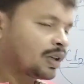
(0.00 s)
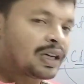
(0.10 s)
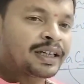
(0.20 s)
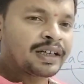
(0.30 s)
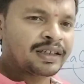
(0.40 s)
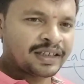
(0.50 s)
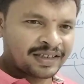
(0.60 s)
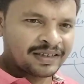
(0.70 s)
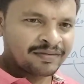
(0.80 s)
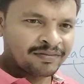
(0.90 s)

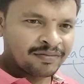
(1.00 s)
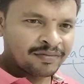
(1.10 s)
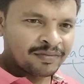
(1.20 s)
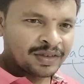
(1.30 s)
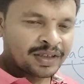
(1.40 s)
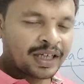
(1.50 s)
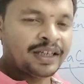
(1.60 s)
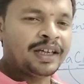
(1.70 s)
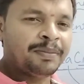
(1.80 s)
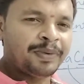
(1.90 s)
glitterness,
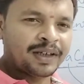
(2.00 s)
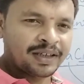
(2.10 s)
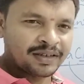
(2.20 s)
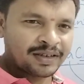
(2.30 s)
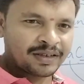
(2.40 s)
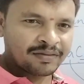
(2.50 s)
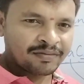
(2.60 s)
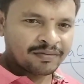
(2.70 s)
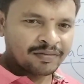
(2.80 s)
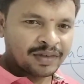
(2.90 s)
shiny appearance,
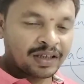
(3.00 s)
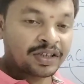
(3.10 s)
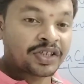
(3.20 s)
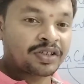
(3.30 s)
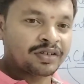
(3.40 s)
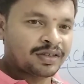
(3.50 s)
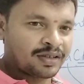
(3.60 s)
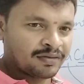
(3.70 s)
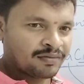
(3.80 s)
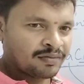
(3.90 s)

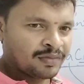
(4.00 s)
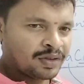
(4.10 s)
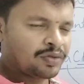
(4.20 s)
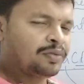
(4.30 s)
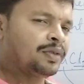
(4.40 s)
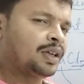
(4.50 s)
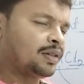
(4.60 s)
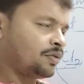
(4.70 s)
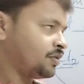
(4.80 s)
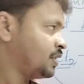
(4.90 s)
lustrous. So we are
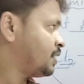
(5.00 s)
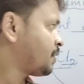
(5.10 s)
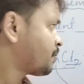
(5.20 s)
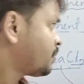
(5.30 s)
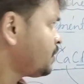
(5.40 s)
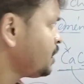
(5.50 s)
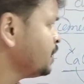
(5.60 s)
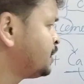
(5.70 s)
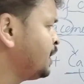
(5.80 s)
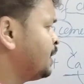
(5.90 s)
using
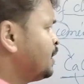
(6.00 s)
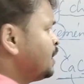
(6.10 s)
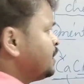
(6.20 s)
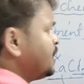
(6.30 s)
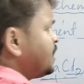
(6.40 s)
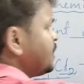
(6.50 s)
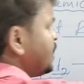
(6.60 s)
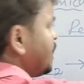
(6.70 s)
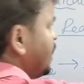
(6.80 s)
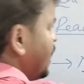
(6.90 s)
it. See, this is the
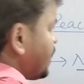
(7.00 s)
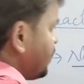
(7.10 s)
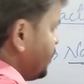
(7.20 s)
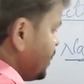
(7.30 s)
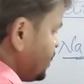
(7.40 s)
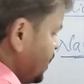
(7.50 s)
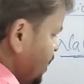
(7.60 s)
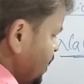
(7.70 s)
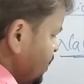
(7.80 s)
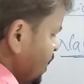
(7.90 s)
reactivity
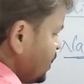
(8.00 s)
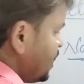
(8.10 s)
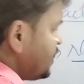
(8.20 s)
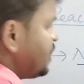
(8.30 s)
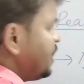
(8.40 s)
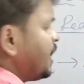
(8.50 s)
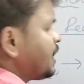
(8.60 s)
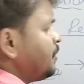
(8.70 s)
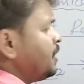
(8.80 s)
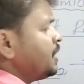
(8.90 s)
series. This
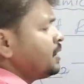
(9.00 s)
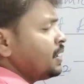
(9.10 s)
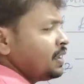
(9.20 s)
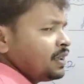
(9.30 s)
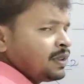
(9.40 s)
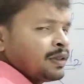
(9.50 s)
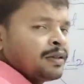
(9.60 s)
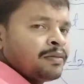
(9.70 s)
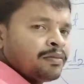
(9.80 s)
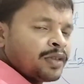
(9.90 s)
reactivity series
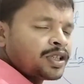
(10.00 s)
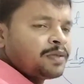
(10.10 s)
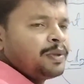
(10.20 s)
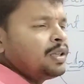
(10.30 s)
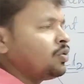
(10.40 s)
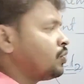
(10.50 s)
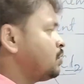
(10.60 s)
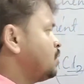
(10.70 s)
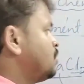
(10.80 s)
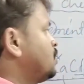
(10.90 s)
must be
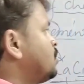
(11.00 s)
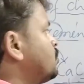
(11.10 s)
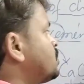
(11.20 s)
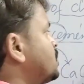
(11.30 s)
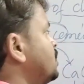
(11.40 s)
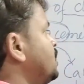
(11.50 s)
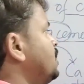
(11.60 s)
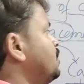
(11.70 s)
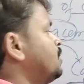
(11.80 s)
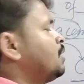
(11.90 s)
known to
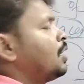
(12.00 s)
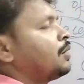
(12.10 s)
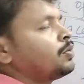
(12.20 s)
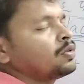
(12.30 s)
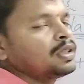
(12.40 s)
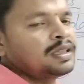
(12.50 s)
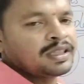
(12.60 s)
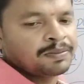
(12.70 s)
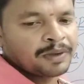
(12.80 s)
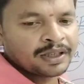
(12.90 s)
study about the
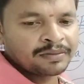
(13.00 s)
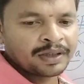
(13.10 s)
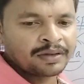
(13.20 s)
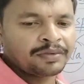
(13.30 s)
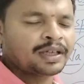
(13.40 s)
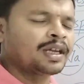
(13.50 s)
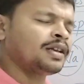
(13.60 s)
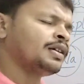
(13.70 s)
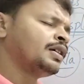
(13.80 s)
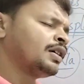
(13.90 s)
displacement. We
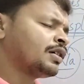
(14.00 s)
can